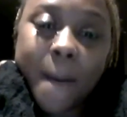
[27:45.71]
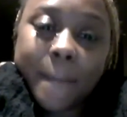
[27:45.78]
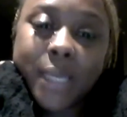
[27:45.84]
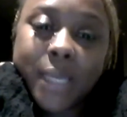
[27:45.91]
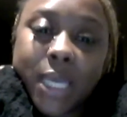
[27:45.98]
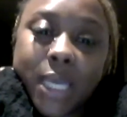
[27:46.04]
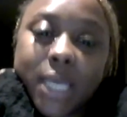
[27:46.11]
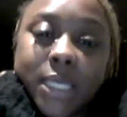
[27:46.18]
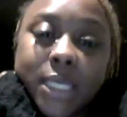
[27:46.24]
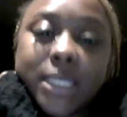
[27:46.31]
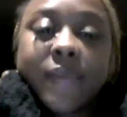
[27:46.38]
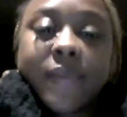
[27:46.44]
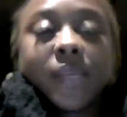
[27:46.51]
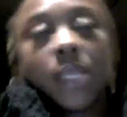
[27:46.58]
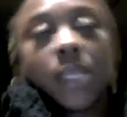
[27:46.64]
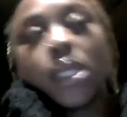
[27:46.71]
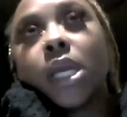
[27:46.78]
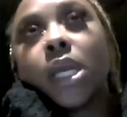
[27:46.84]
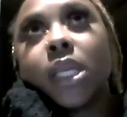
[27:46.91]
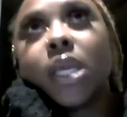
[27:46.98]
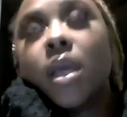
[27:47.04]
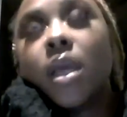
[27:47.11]
But yeah,
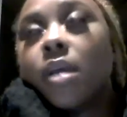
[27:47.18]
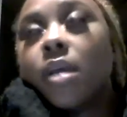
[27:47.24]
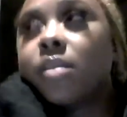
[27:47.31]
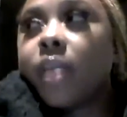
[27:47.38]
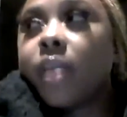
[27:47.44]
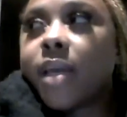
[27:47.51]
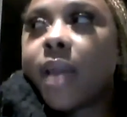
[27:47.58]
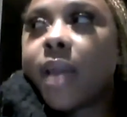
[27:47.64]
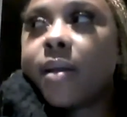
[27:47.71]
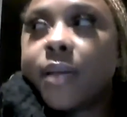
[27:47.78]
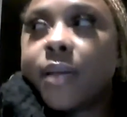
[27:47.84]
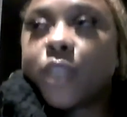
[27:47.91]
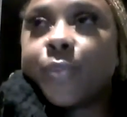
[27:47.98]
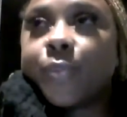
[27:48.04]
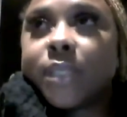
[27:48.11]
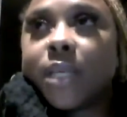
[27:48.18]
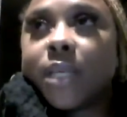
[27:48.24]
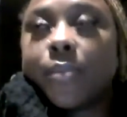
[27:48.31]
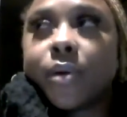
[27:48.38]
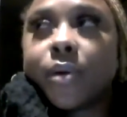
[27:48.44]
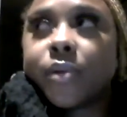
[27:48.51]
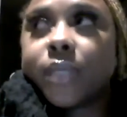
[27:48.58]
70/30. Now they got 100%
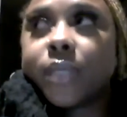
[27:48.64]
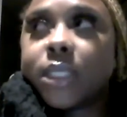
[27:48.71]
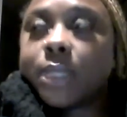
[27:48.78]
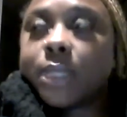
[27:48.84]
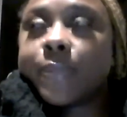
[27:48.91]
brokerages,